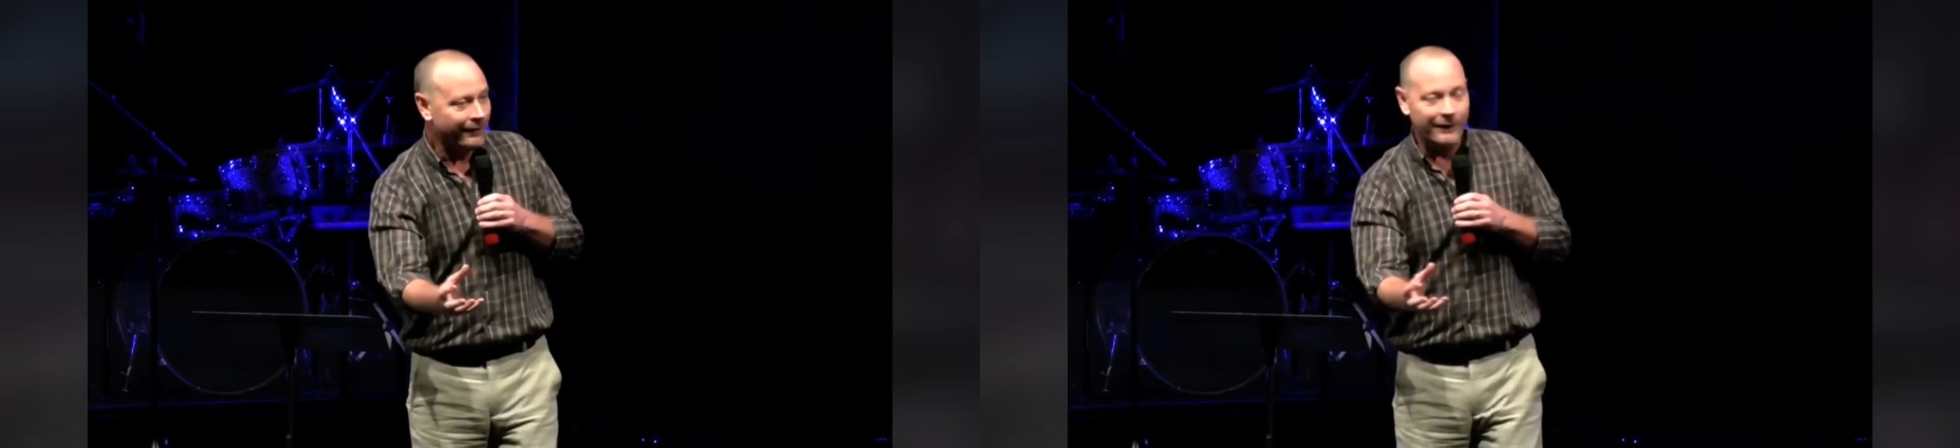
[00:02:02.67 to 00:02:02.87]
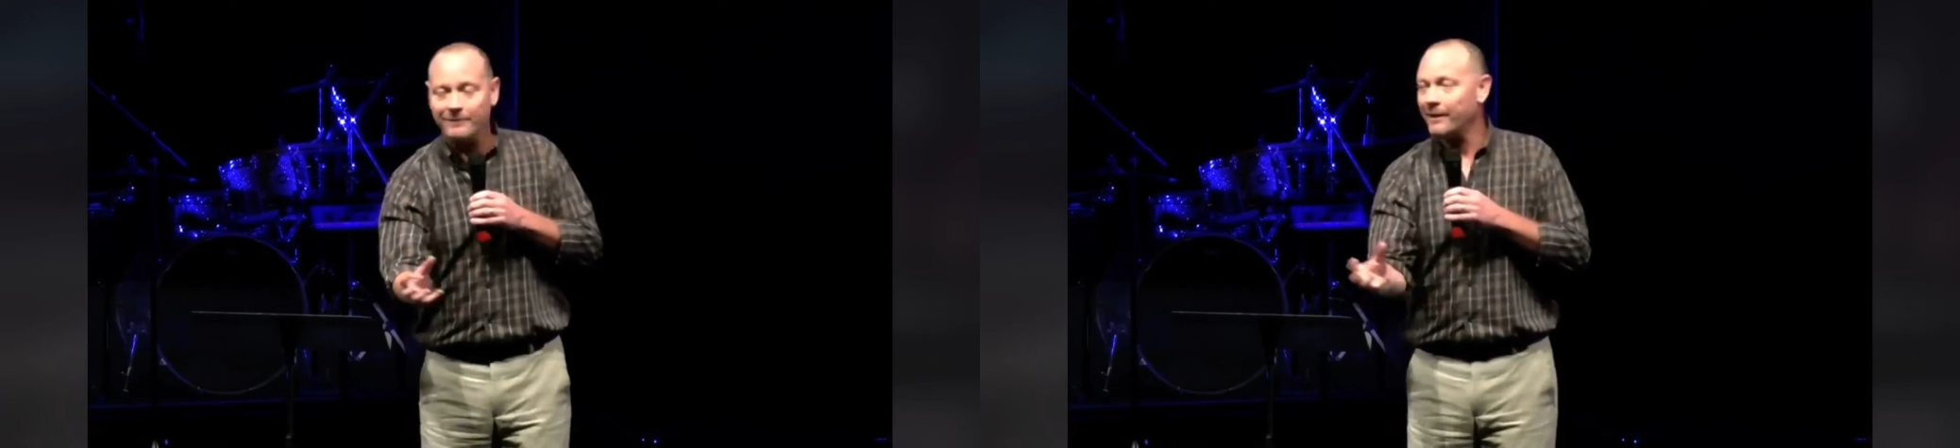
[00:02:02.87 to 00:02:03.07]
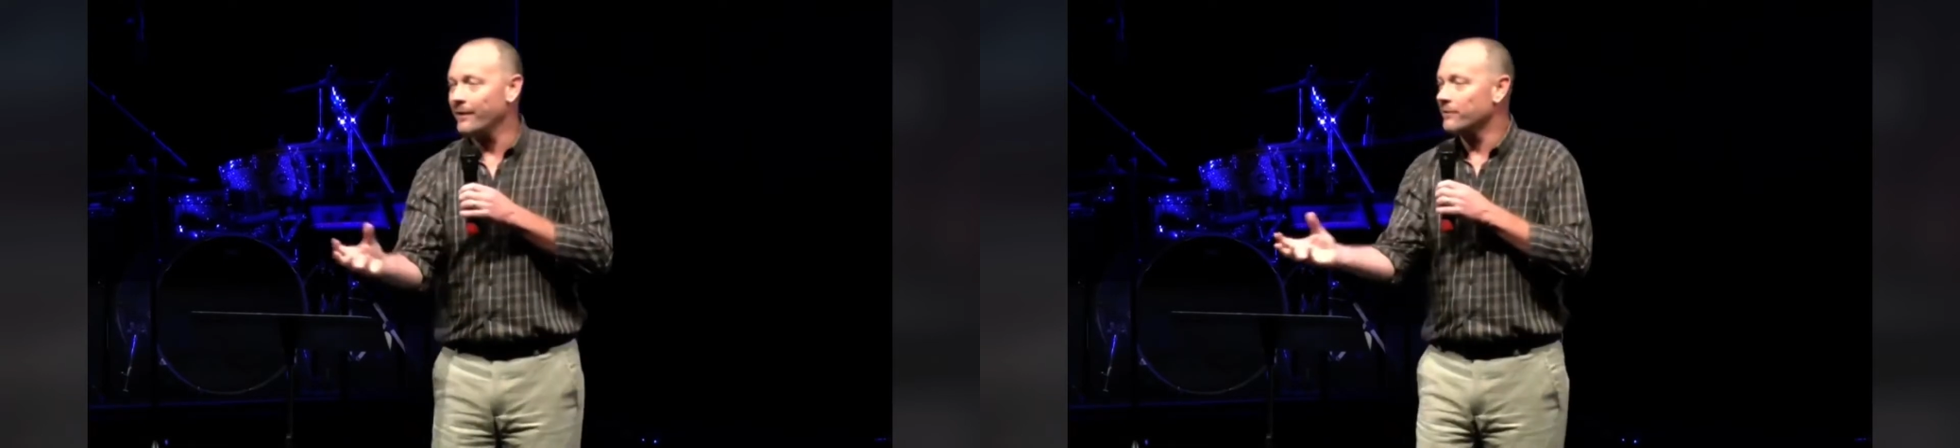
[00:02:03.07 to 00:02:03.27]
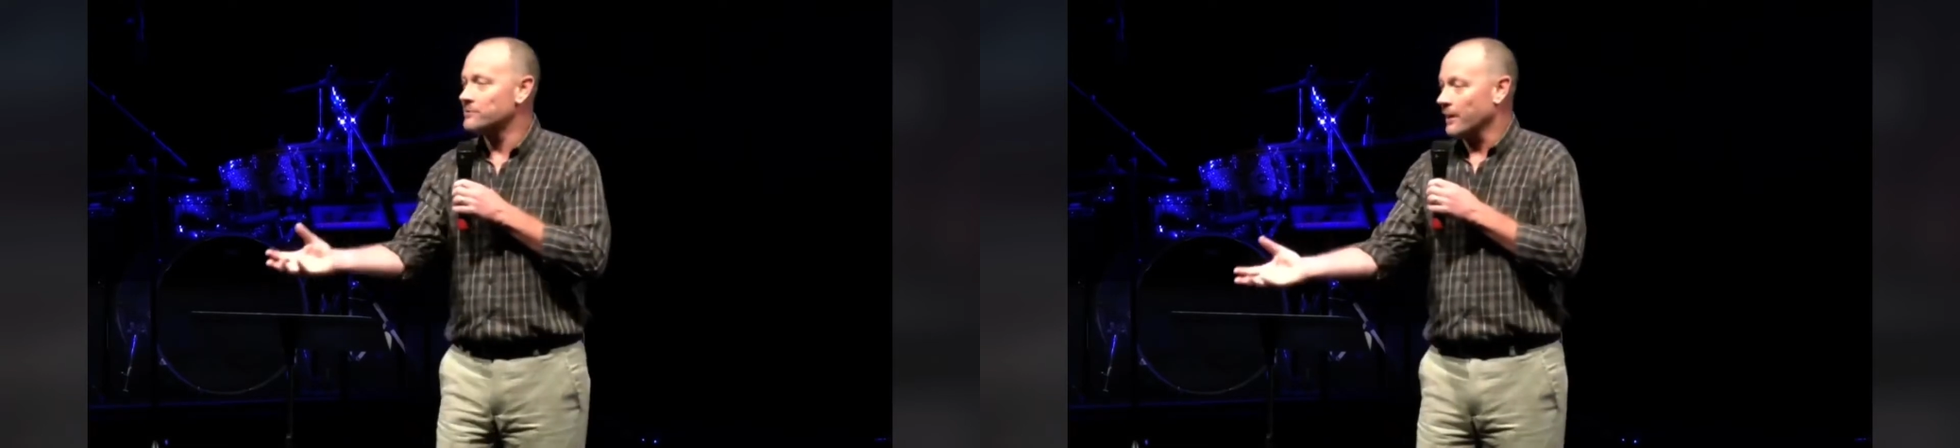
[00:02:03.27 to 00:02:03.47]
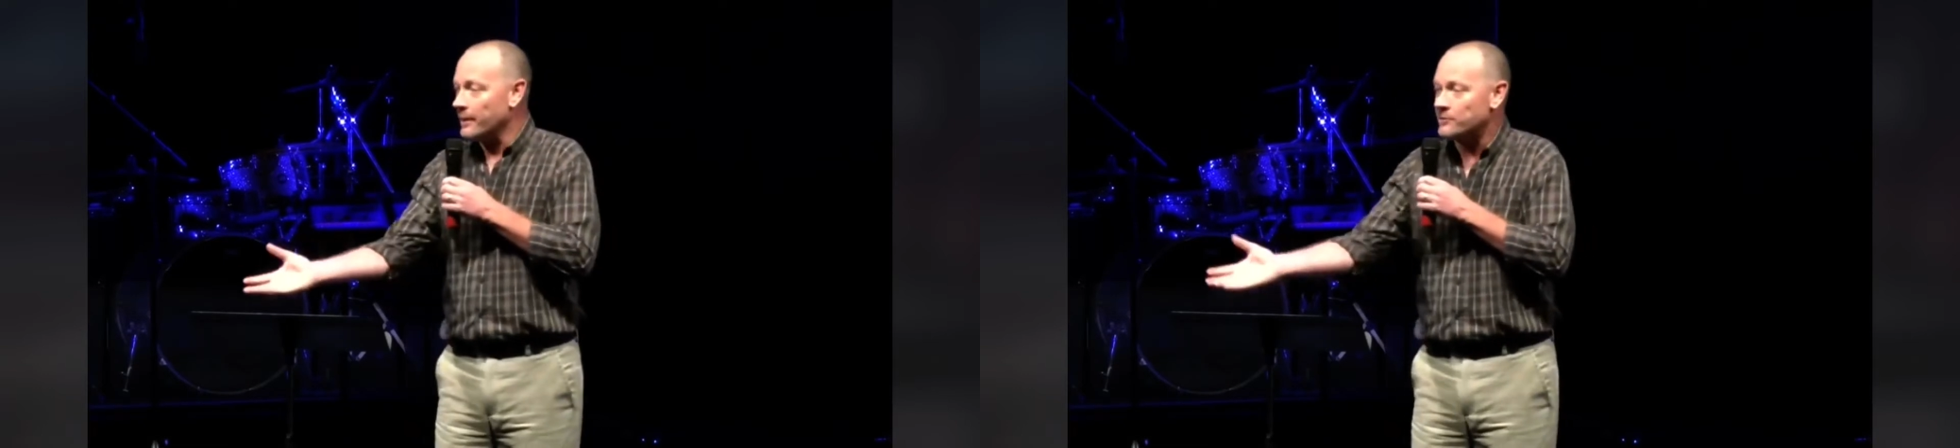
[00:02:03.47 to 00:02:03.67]
He
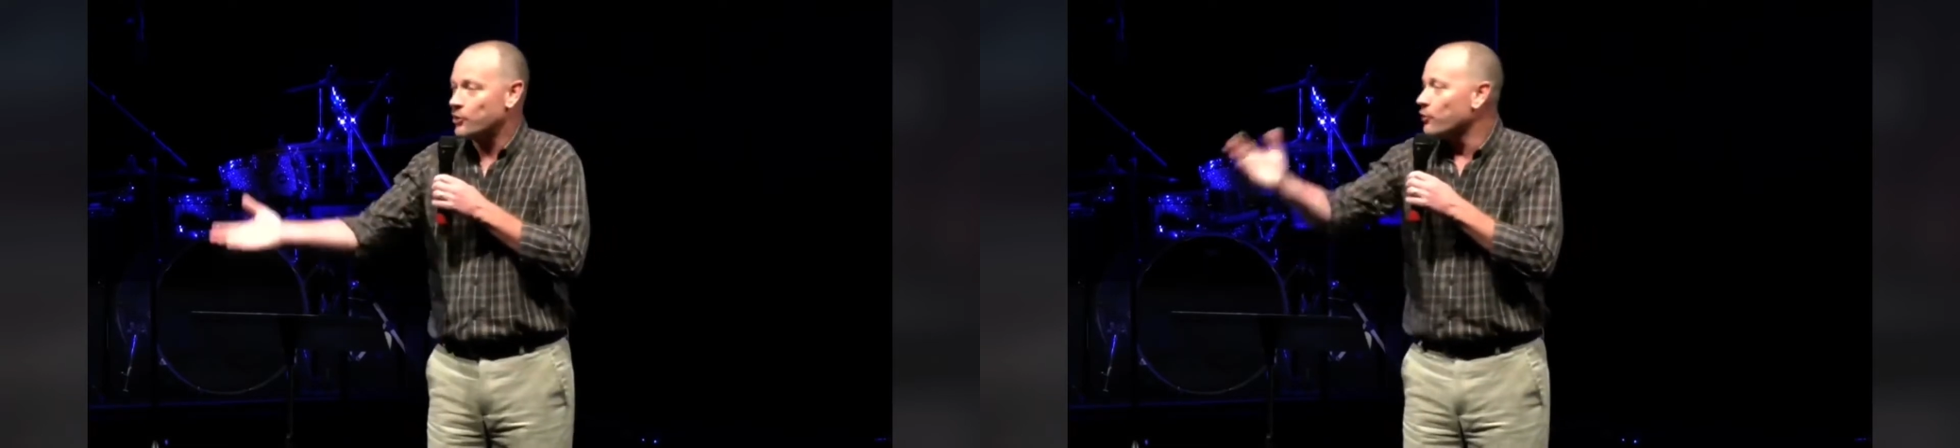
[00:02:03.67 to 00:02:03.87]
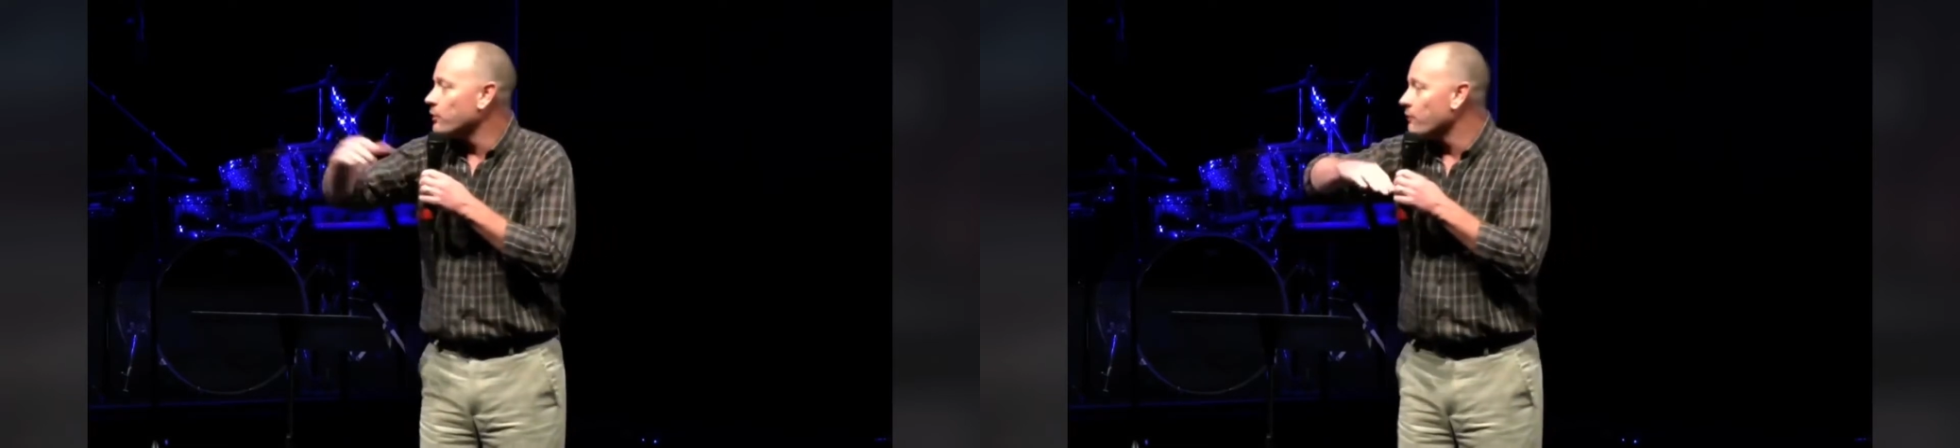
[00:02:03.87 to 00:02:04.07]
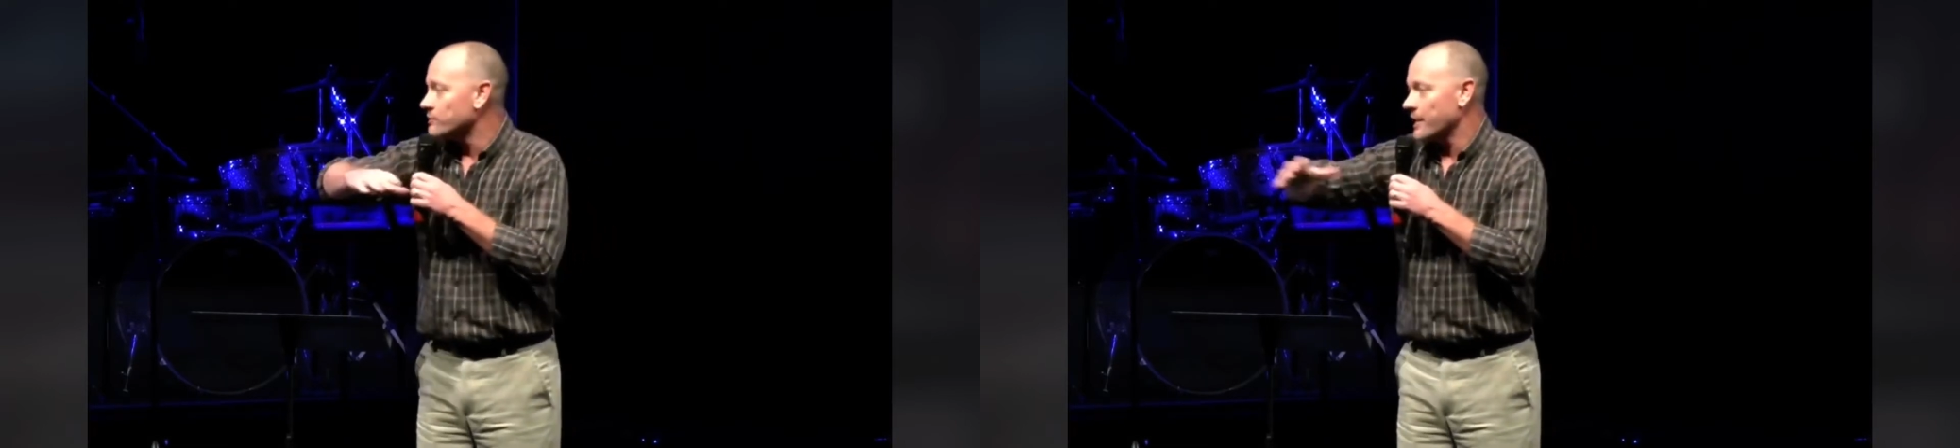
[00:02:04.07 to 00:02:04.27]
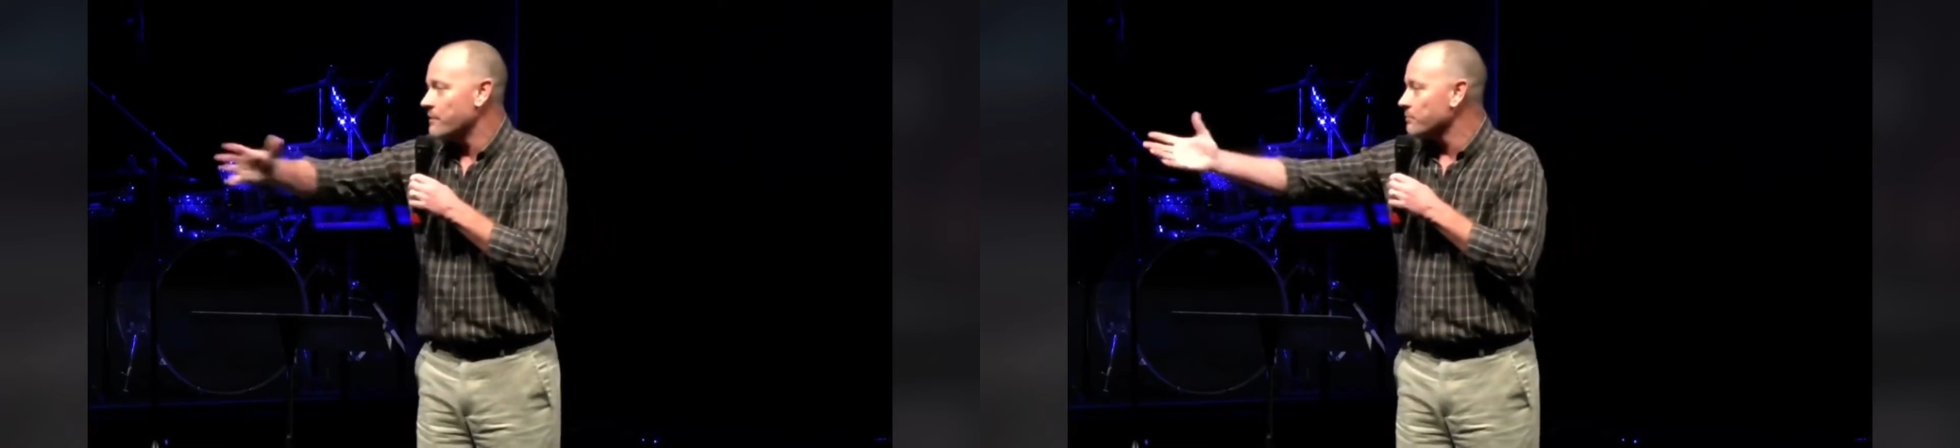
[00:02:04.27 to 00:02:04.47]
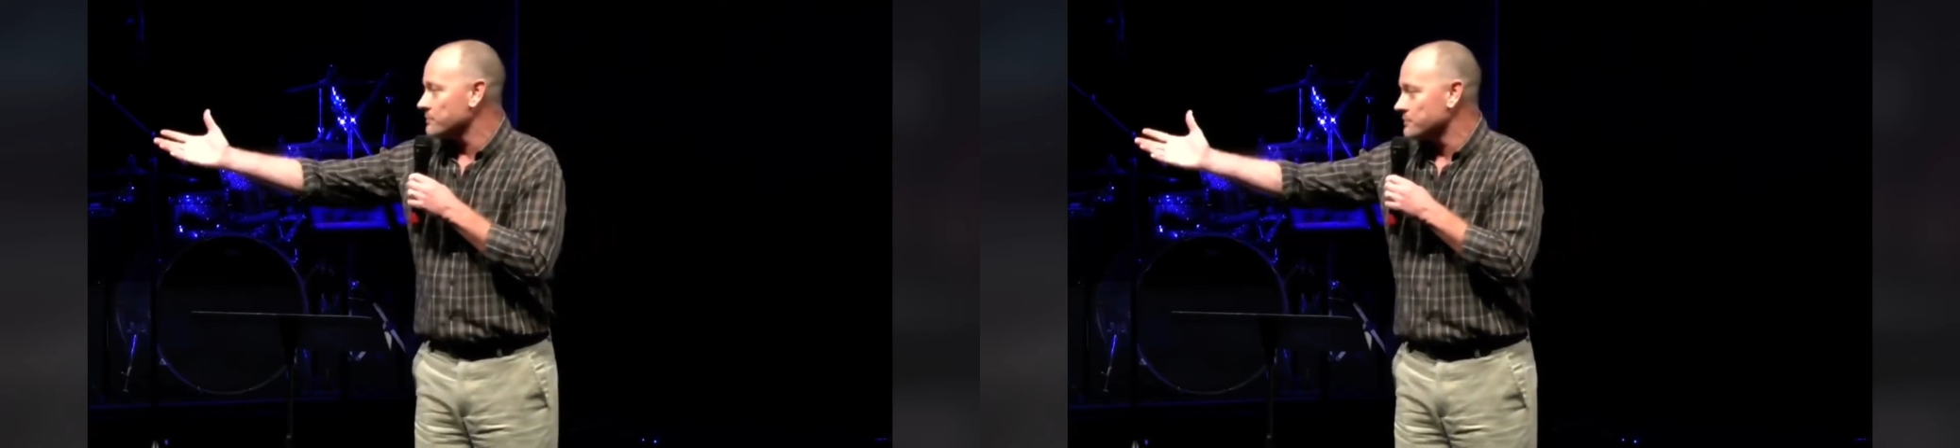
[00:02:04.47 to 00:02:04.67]
tears, he's turning over
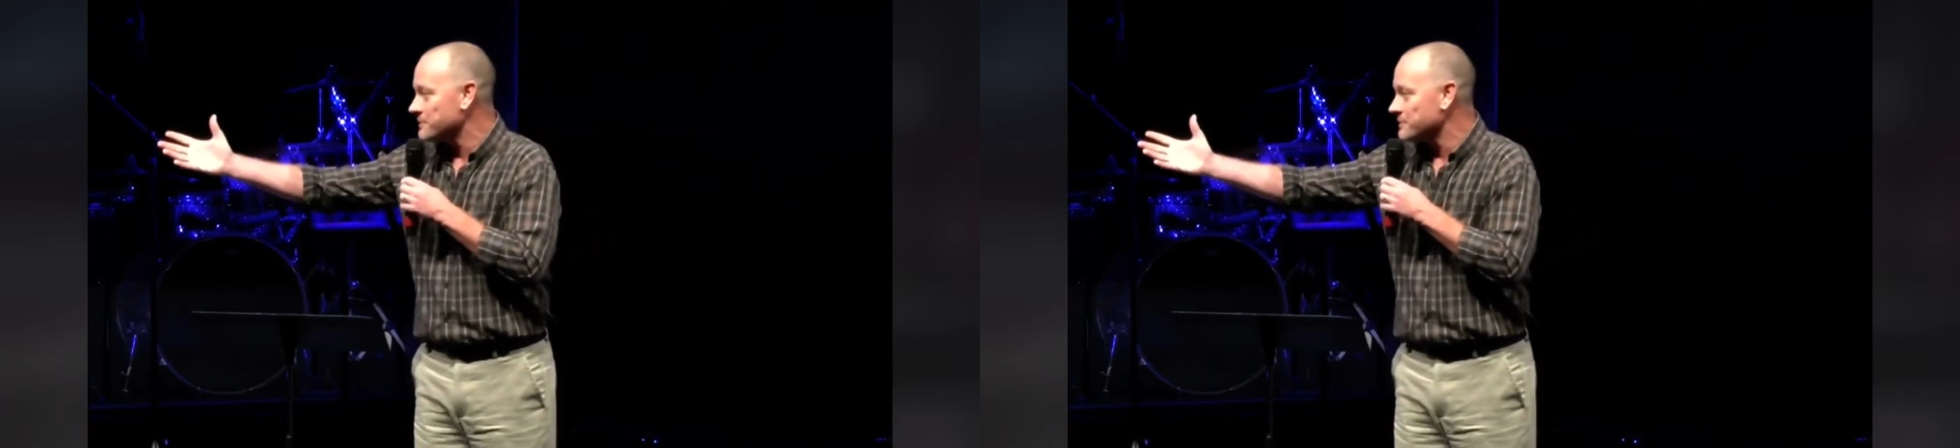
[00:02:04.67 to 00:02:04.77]
tables and